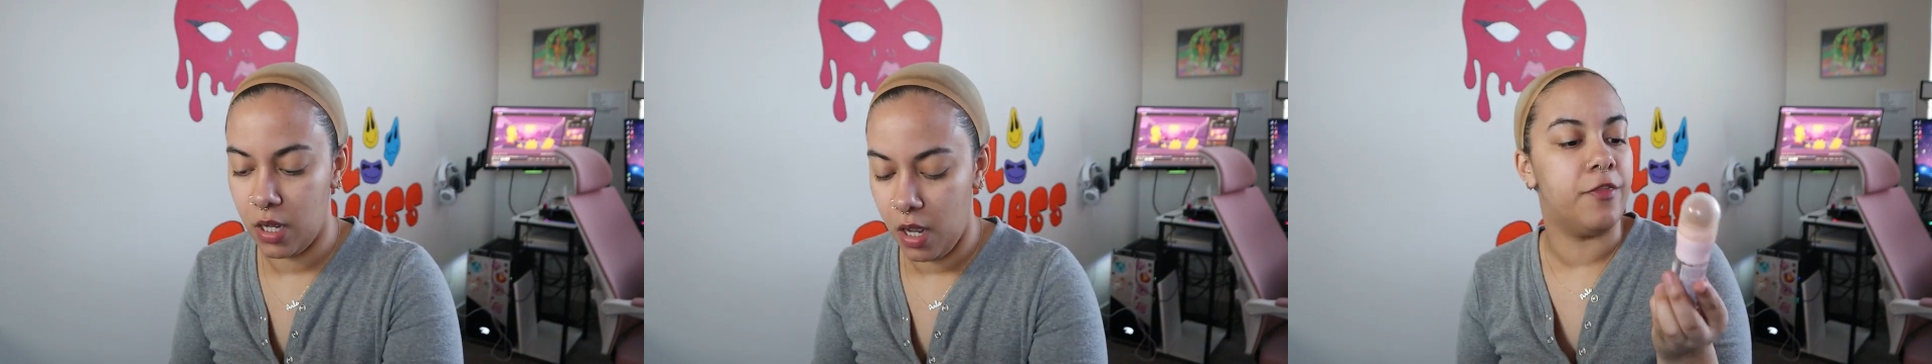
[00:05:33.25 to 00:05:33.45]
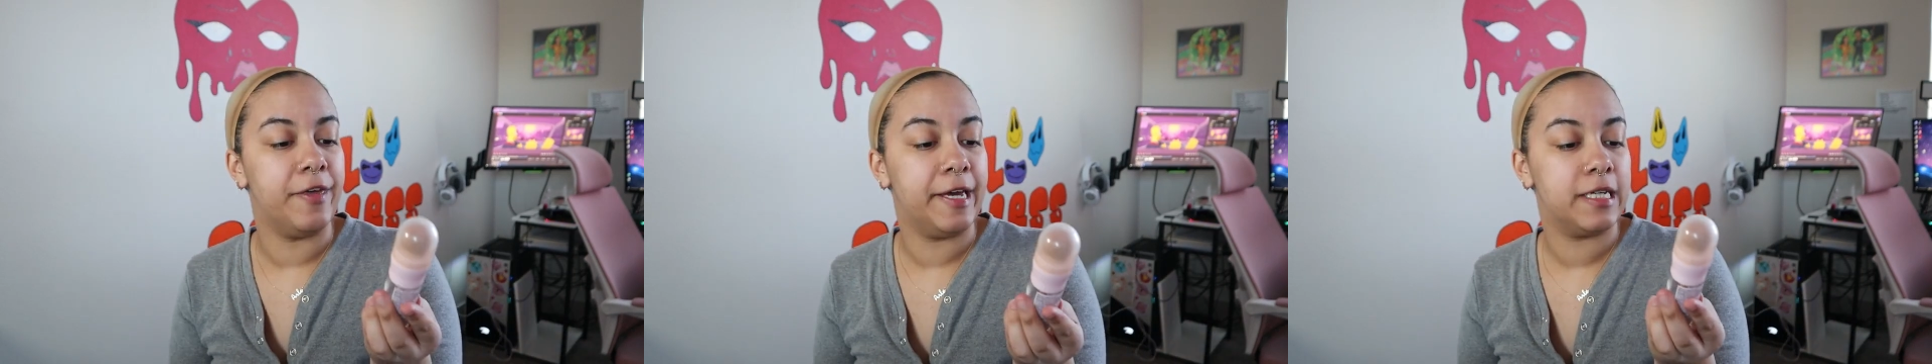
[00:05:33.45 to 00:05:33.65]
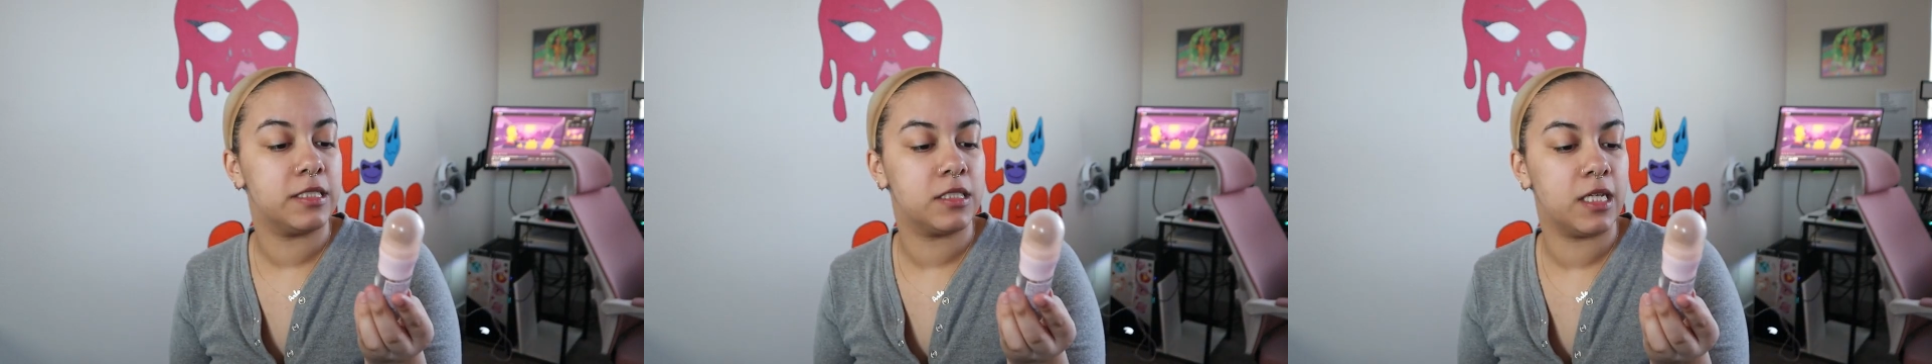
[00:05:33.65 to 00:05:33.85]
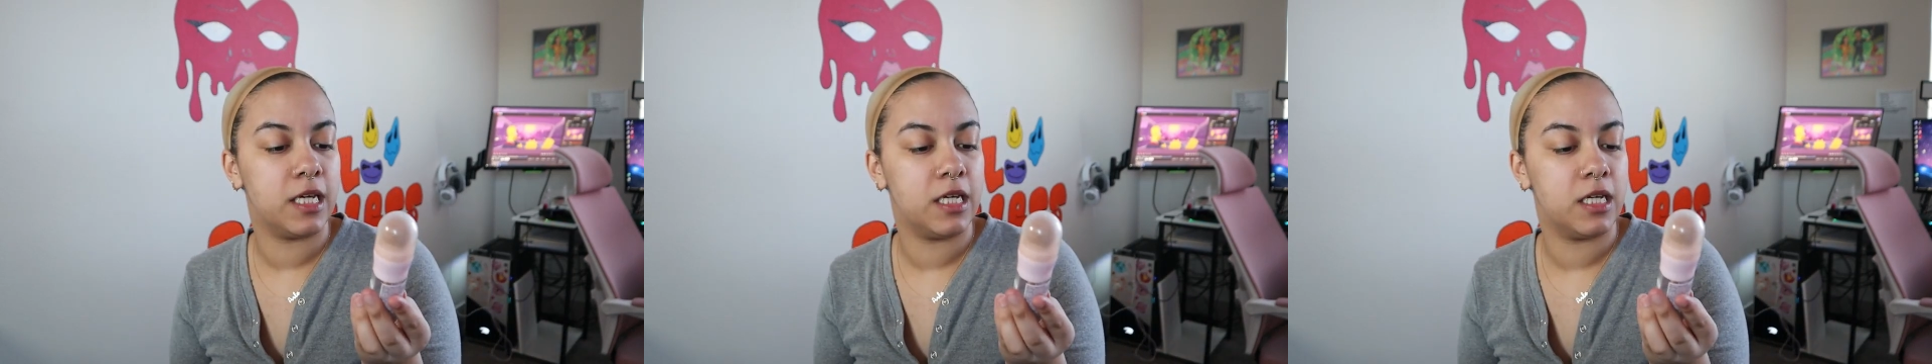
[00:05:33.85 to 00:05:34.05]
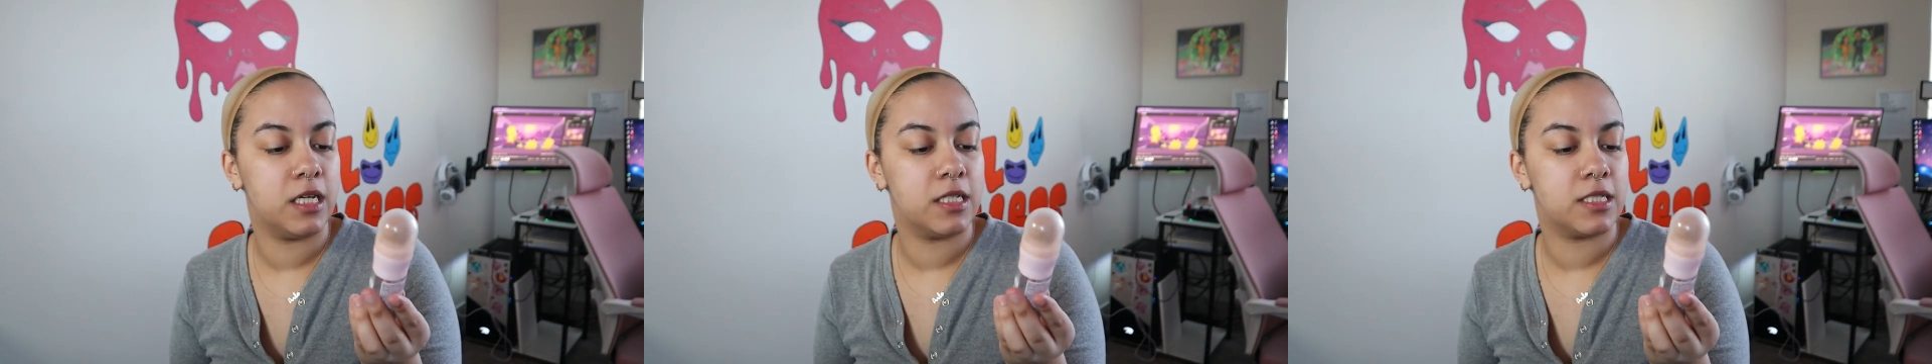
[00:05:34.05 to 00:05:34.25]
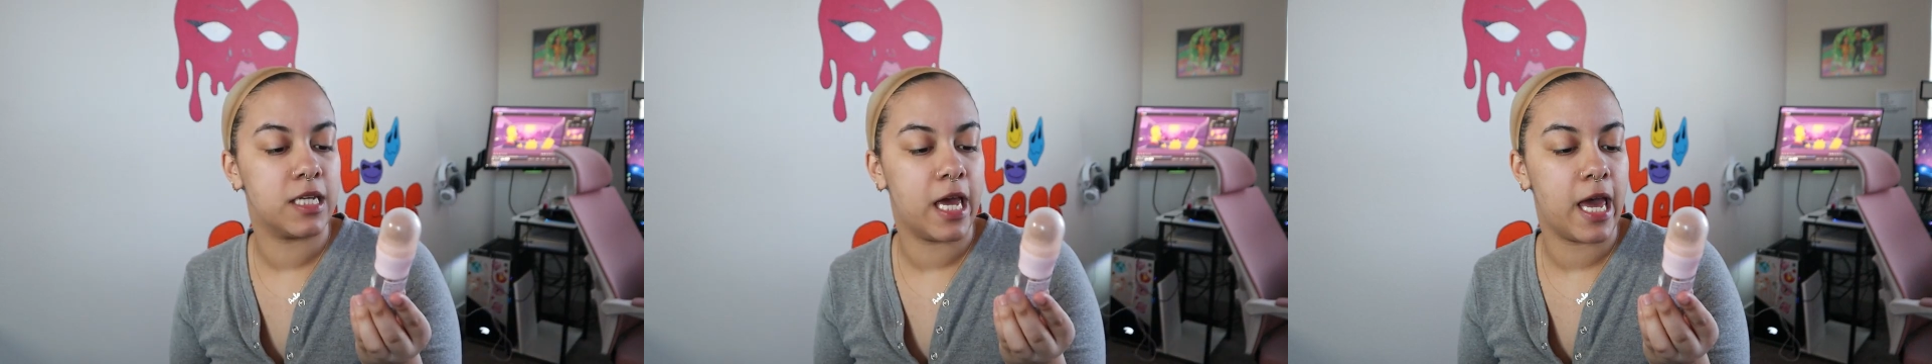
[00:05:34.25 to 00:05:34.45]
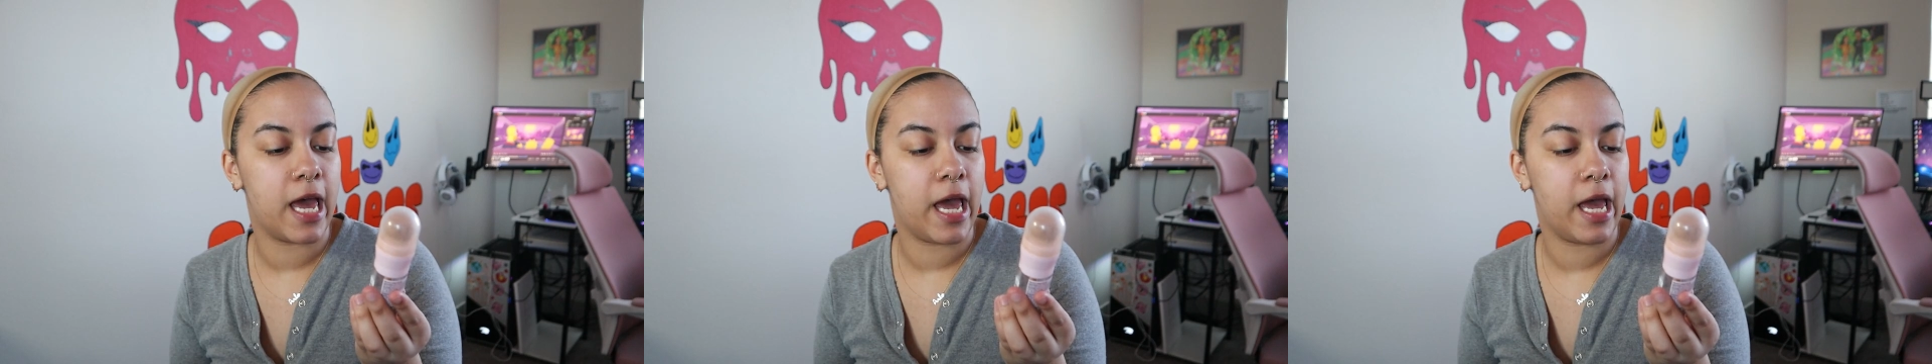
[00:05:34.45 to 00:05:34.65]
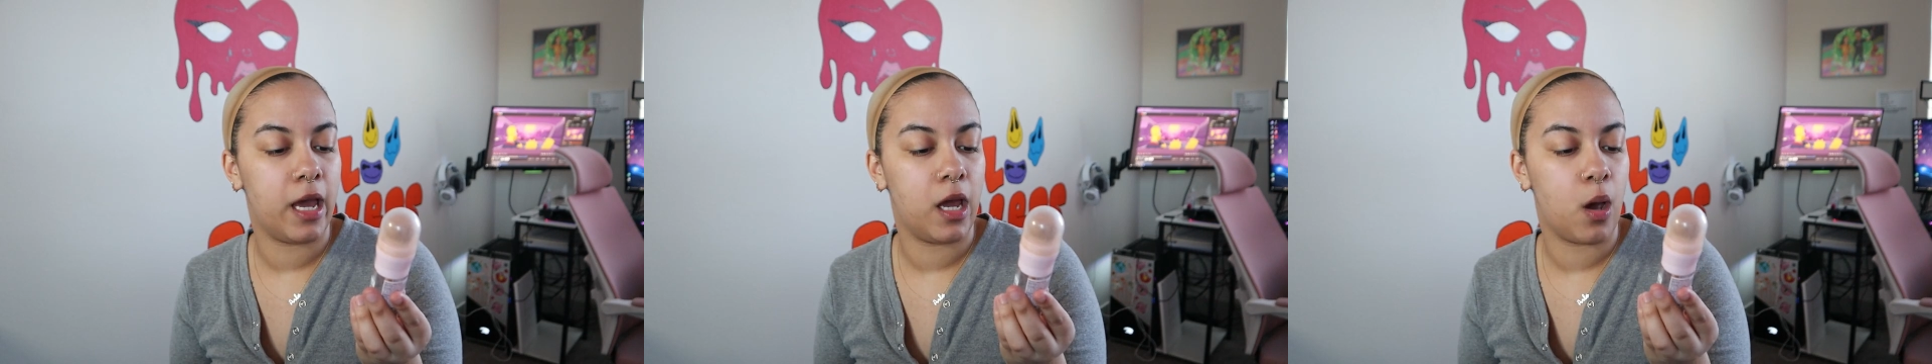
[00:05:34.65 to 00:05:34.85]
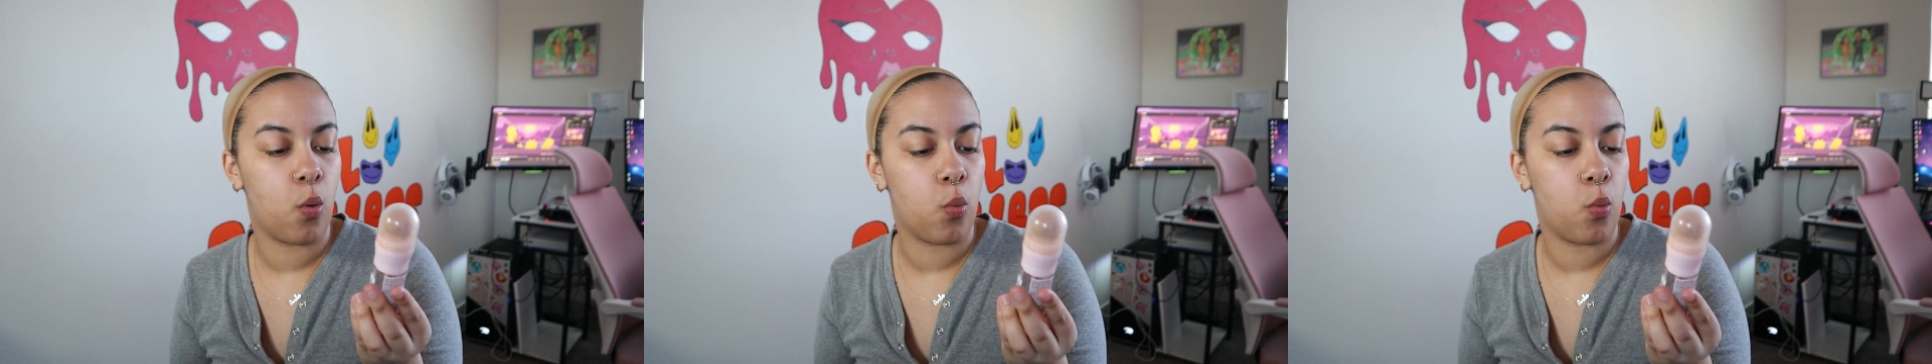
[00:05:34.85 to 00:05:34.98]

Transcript: This is a